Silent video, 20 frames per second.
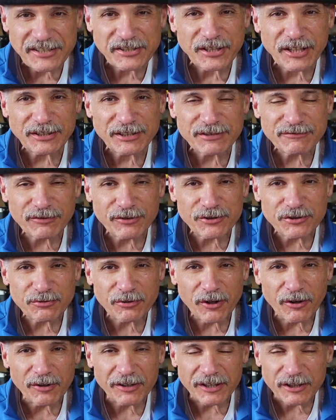shot this first
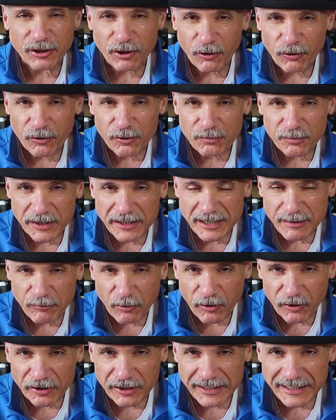roll on a cold, windy
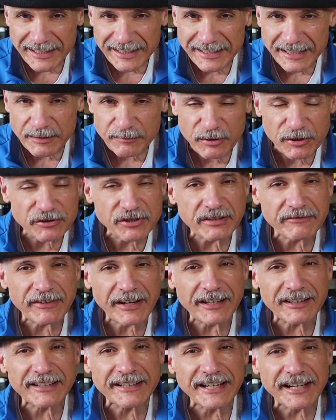morning in the Music
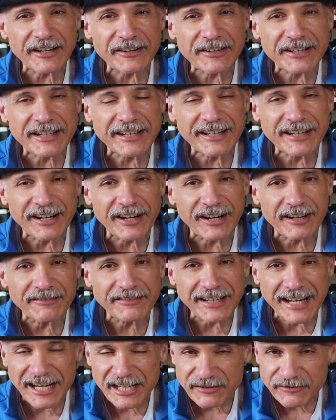Valley area of
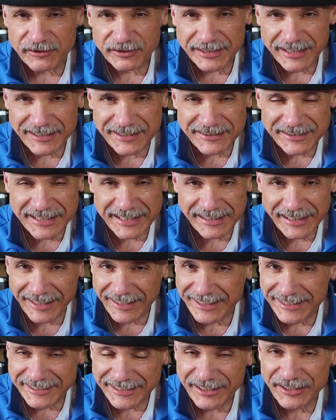Nashville, Tennessee, and I
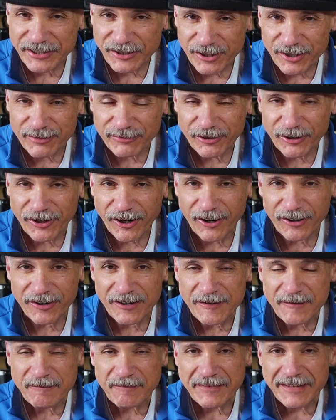gotta tell you,
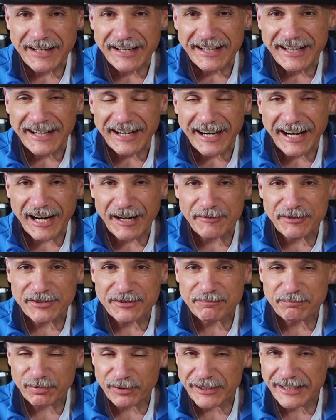overall, I
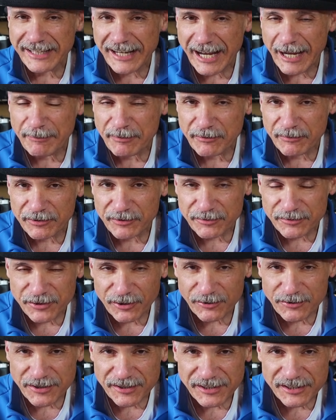was pretty happy with the
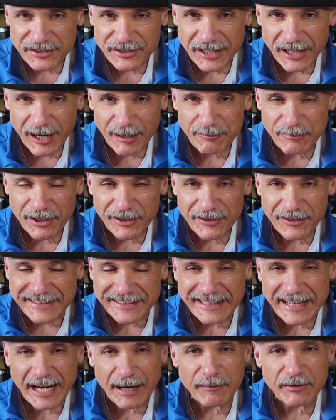results of this combo.
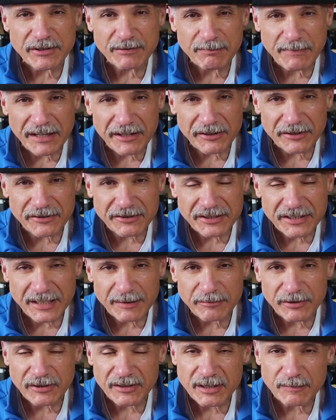The camera's meters
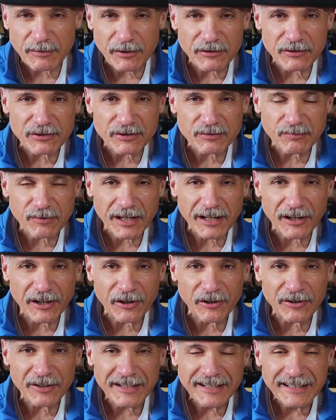seemed to expose
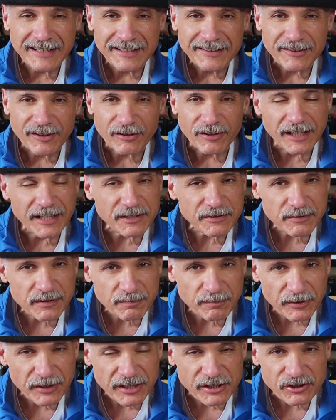well, the lens was
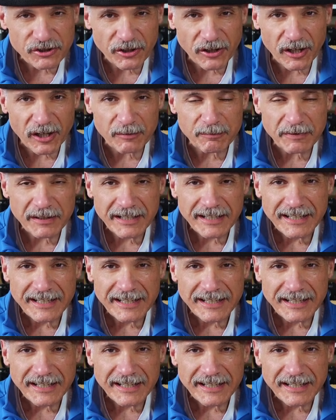pretty sharp.